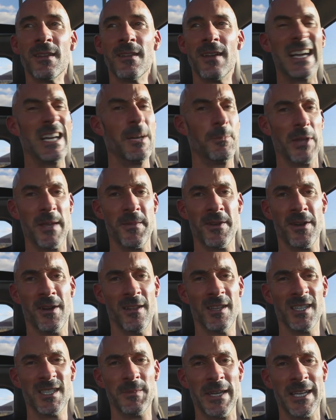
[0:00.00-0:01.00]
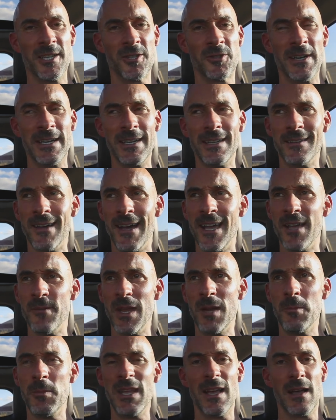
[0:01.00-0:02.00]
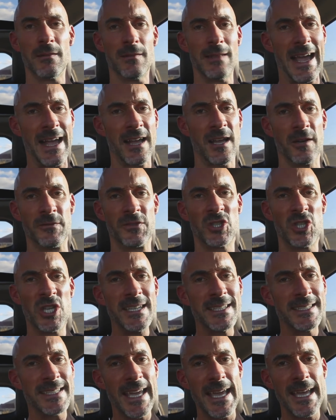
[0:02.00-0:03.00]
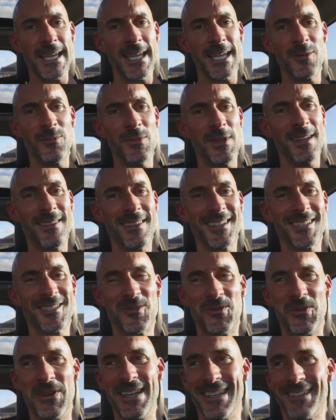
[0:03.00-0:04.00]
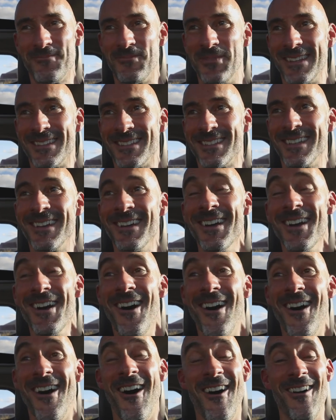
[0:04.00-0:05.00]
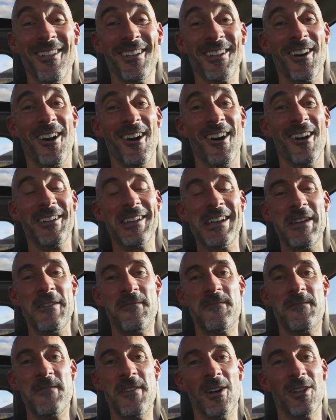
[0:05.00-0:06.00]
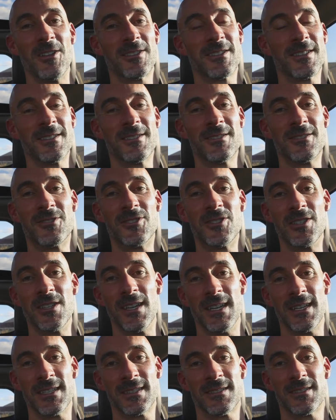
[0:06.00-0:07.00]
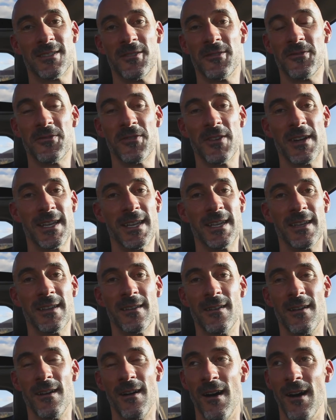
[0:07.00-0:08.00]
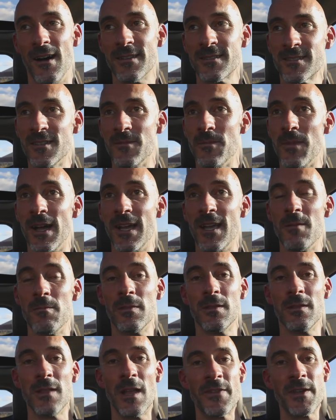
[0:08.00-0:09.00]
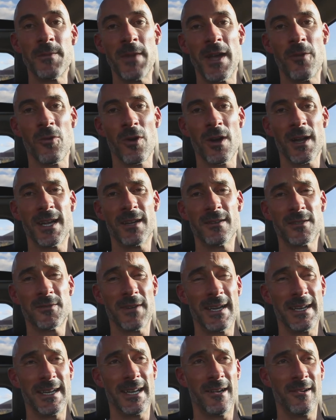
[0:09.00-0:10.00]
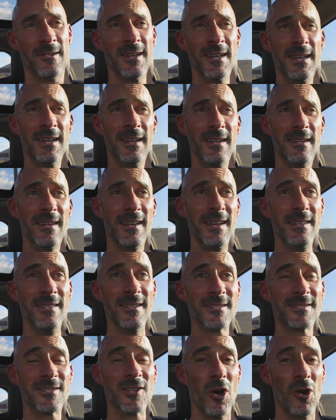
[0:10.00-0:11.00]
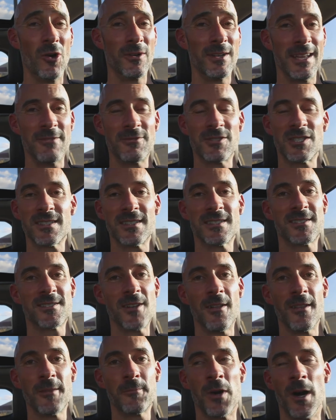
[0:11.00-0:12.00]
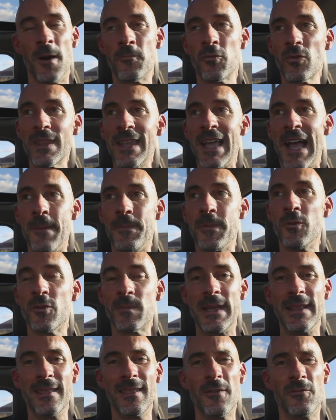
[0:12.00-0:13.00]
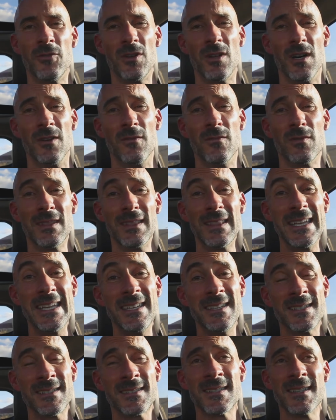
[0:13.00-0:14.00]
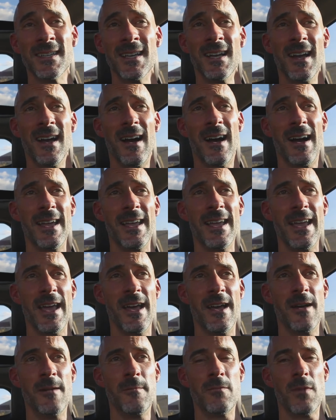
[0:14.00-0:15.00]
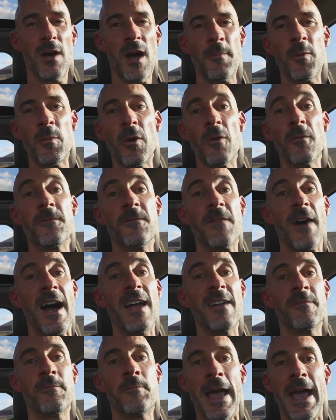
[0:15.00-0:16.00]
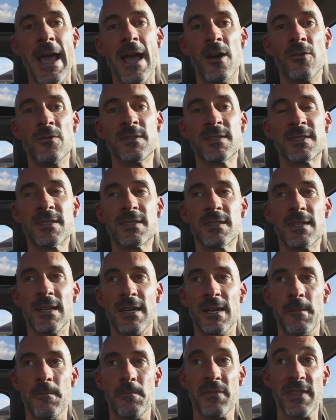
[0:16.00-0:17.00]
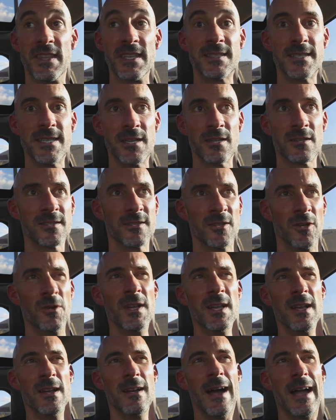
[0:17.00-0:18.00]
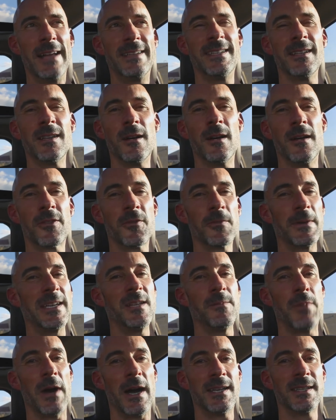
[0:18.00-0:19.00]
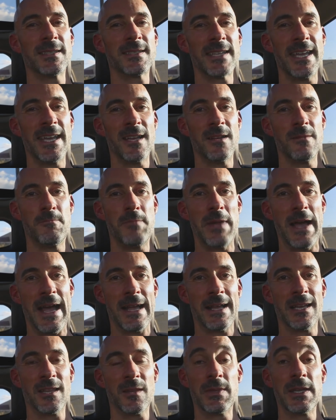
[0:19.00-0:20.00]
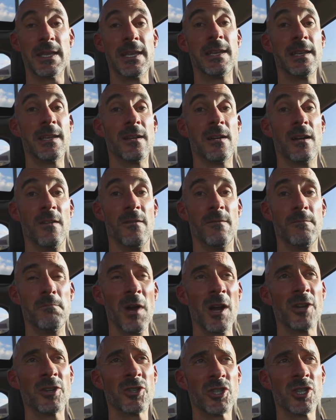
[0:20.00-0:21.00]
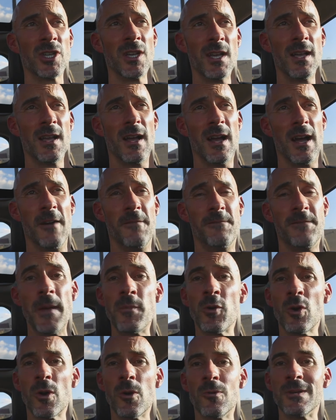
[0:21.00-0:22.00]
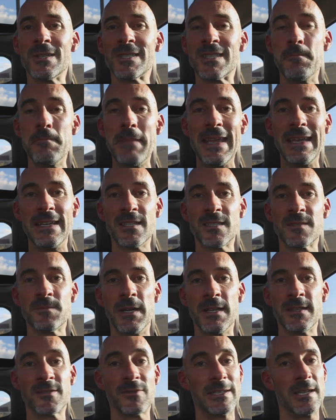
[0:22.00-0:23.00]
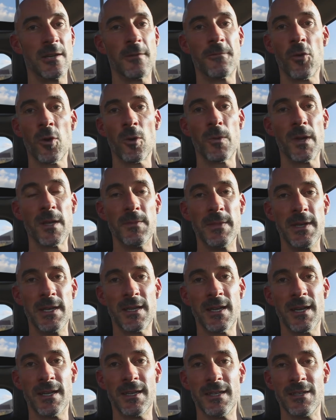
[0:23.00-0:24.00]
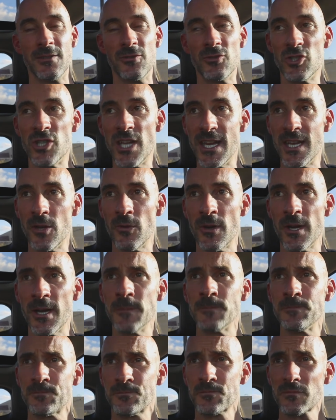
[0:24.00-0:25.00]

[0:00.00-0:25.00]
I'm gonna blame it all on the Mediterranean diet, maybe a lack of cheesecake in me this week, but uh, all in all, it felt just freaking awesome. I am loving my workouts right now in the zone. And that was just a solid pump. Really happy with my level of leanness. I am up about five pounds um, this year. So I did a 3D body scan back at the beginning of March. Uh, February was a maintenance month. So I did a four week mini cut in January.